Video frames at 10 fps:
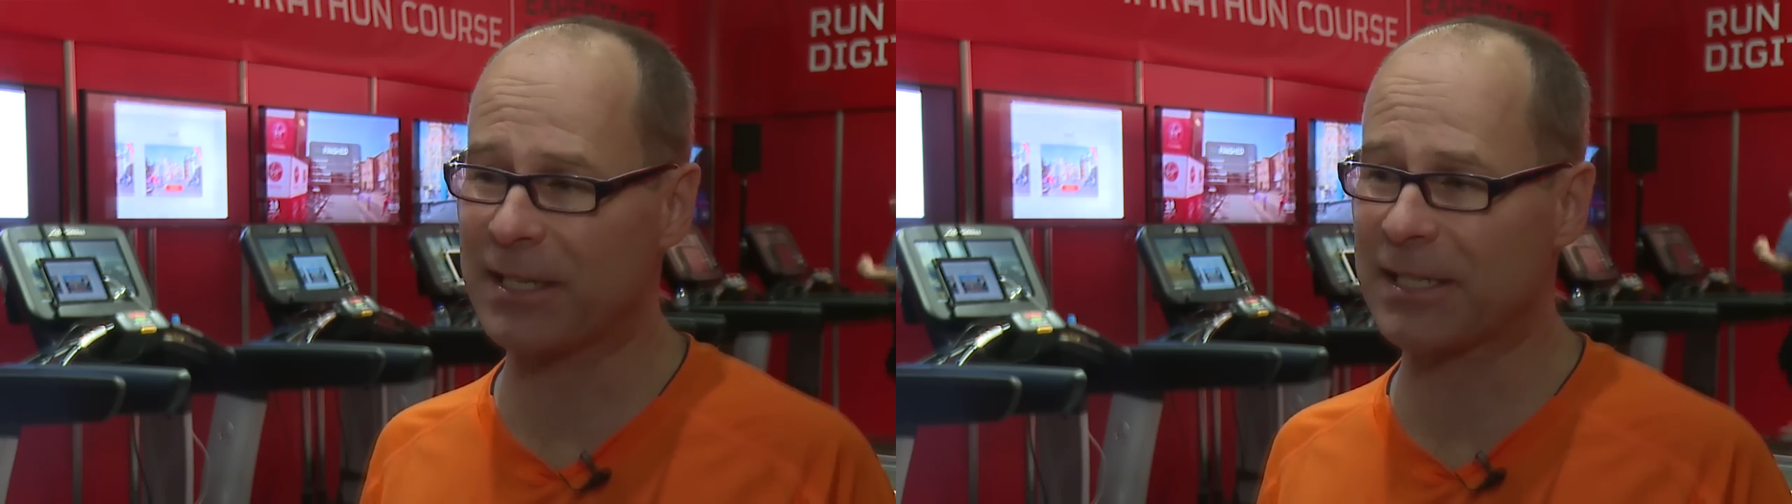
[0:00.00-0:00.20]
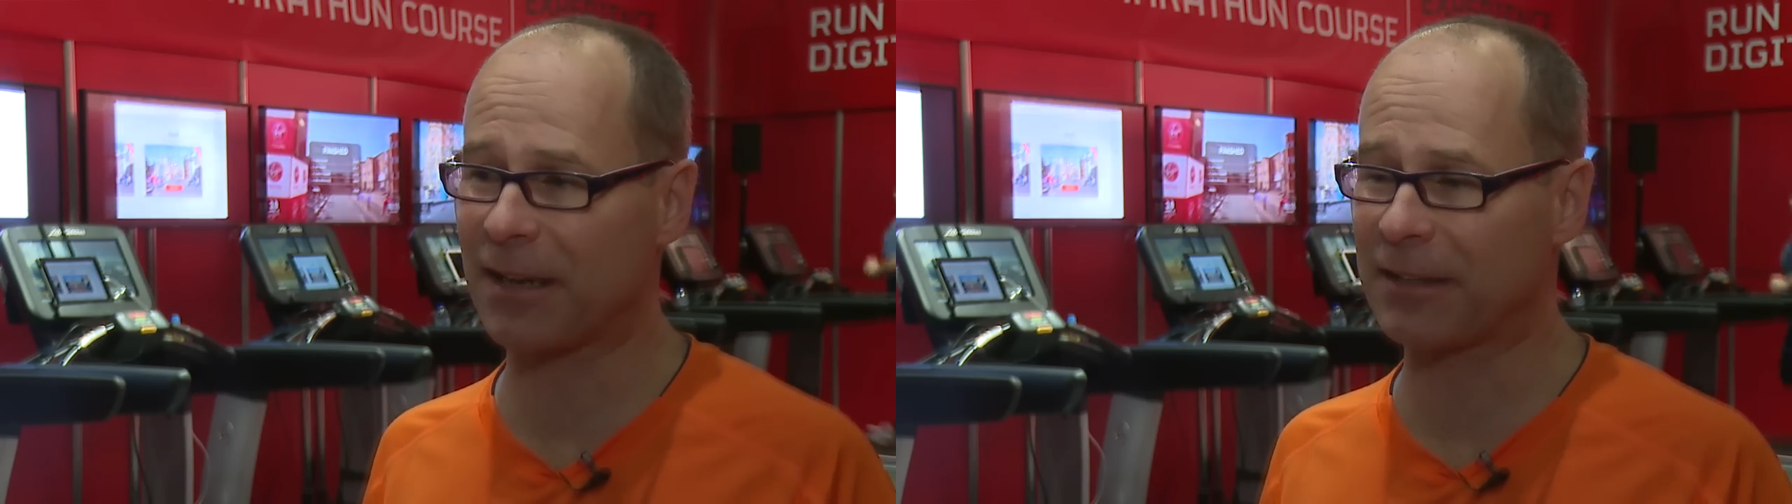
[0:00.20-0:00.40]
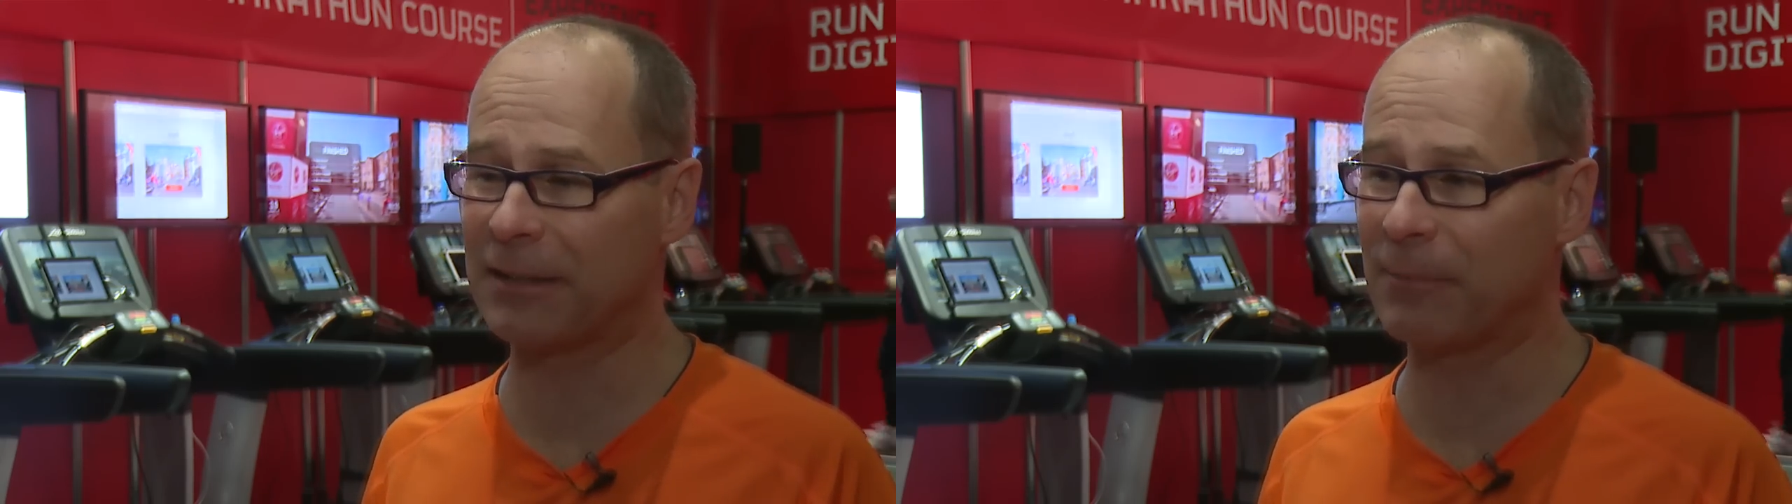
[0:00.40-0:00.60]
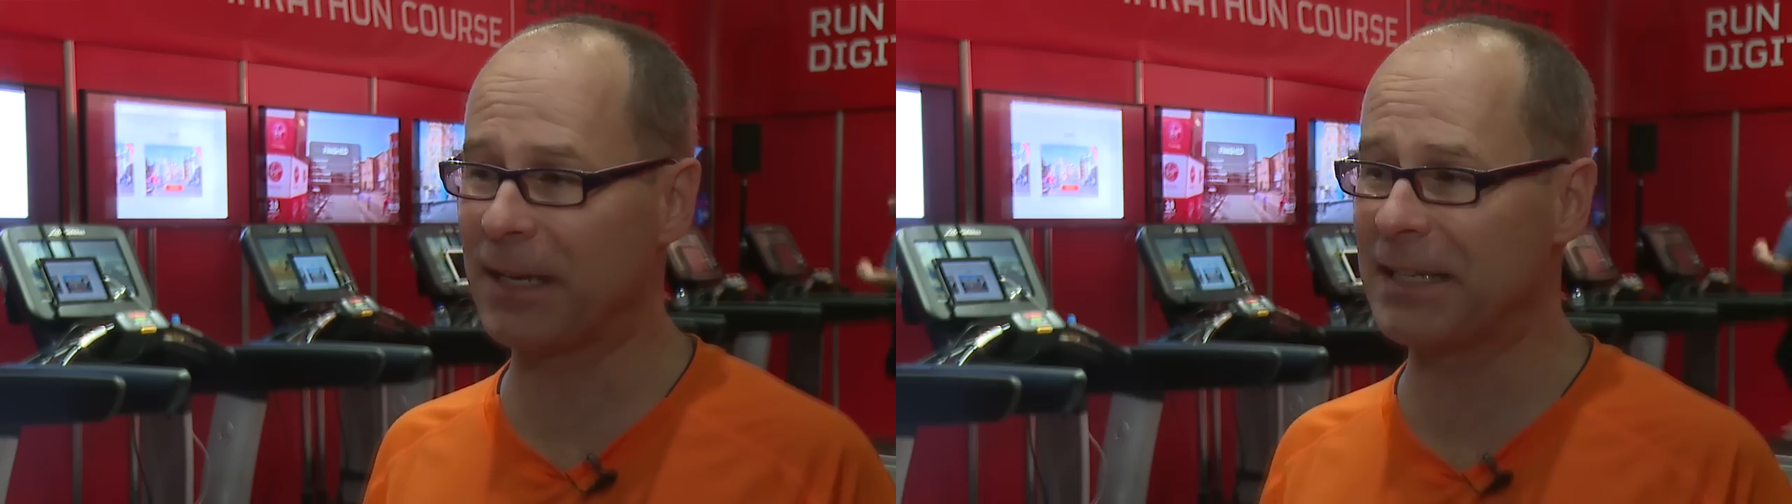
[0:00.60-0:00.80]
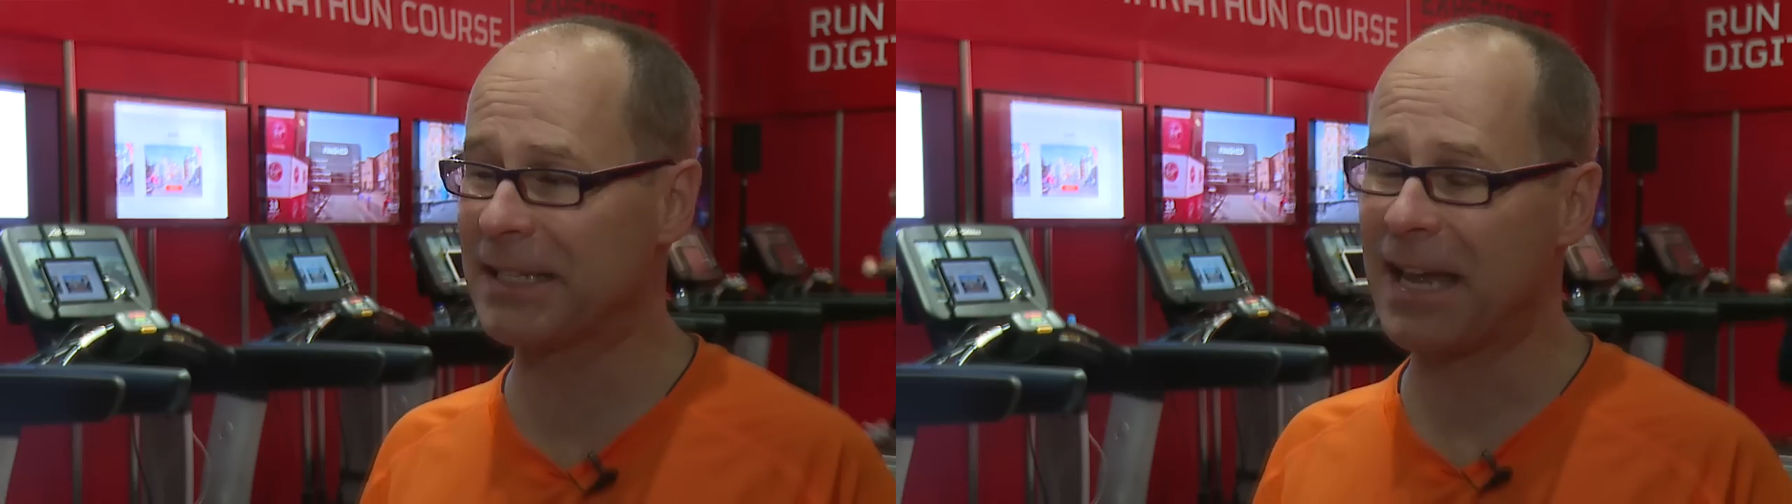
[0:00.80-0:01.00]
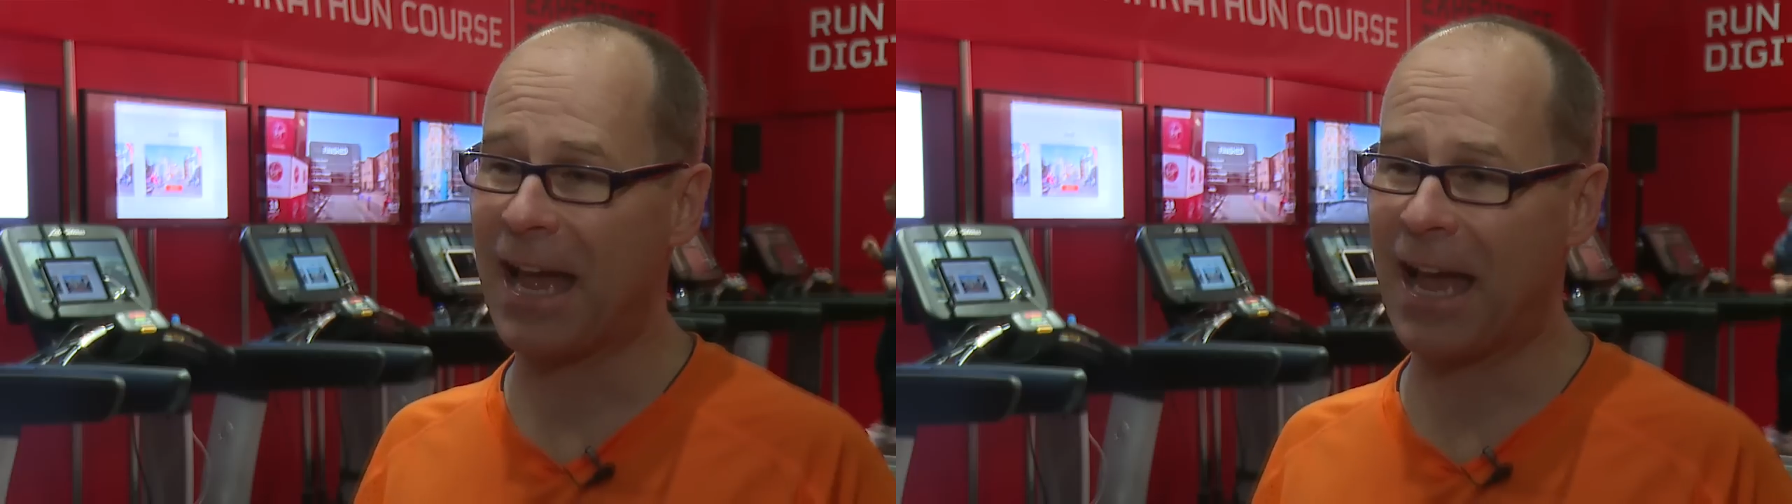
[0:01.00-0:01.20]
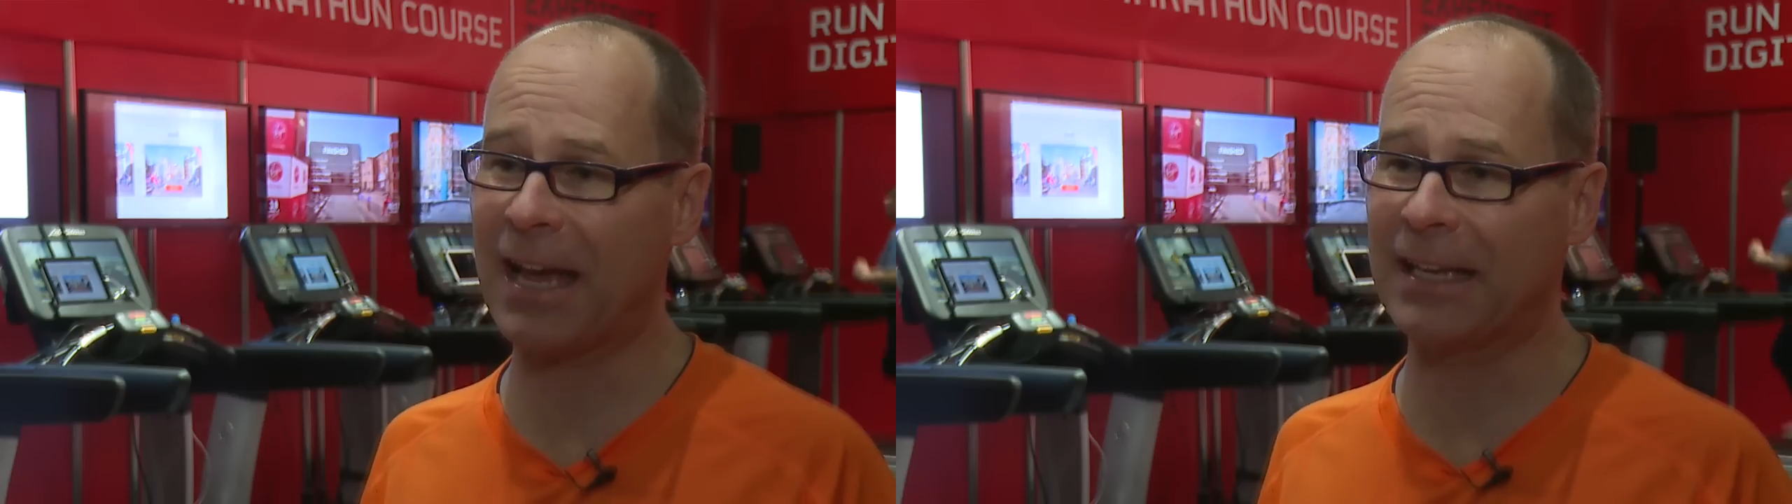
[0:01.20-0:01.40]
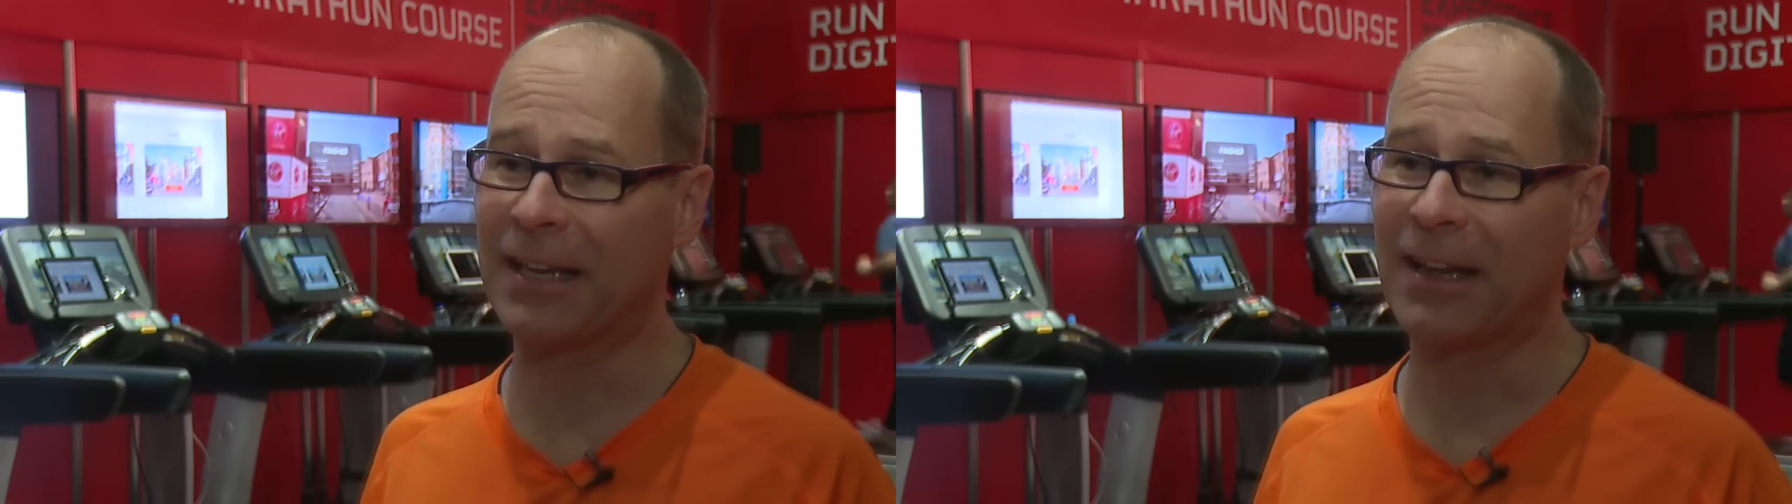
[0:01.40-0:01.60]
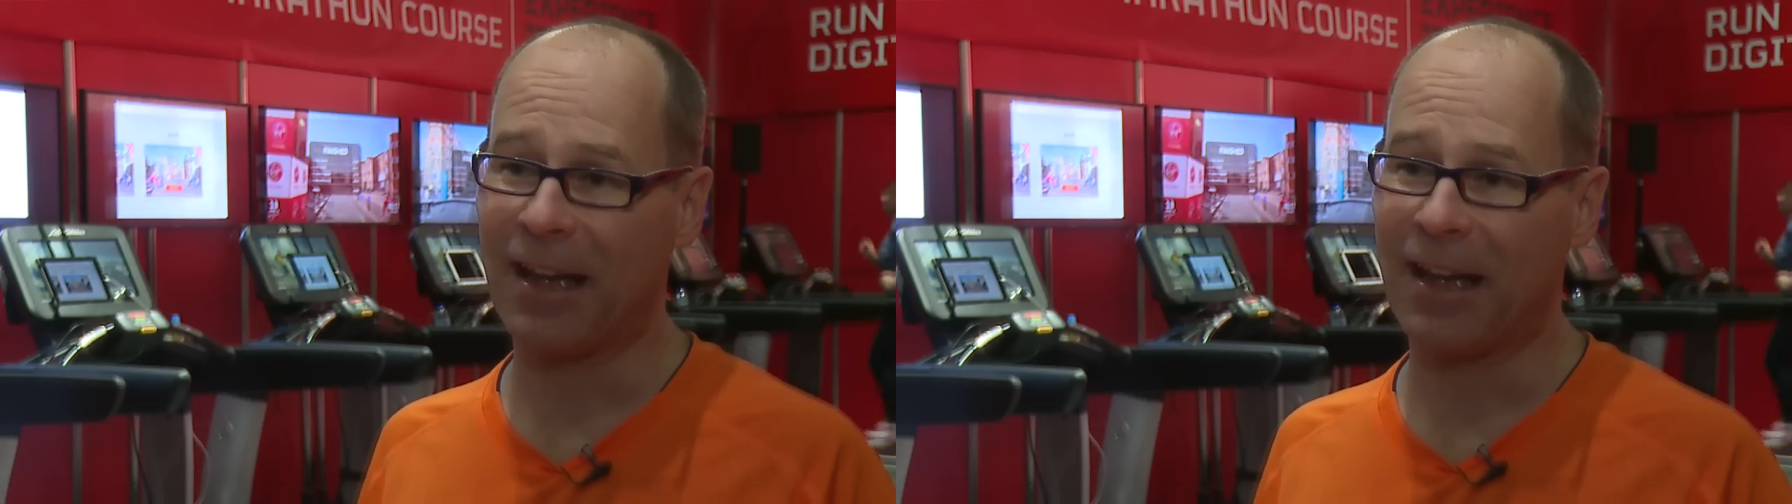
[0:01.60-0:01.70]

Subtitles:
it suddenly means, hey,